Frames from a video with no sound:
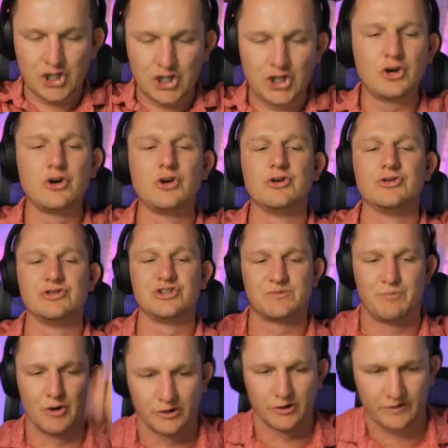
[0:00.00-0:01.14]
Huge
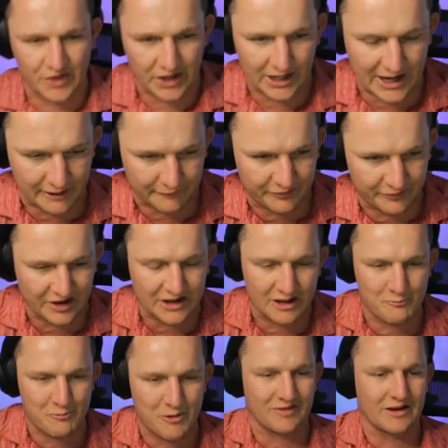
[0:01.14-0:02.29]
ball to the left. Tierney's
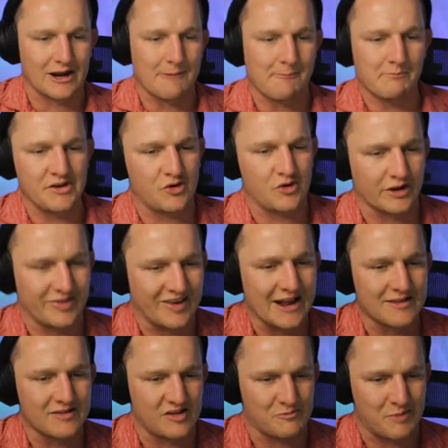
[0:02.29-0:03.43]
picked it up. He's got
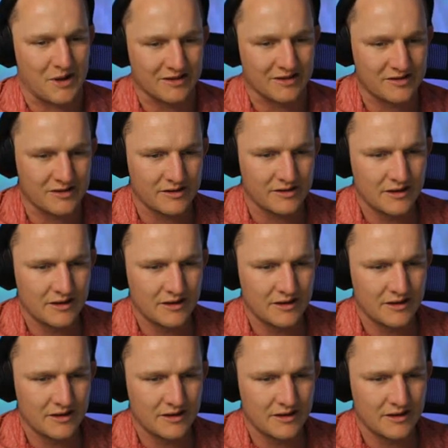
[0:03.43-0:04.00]
tons of space.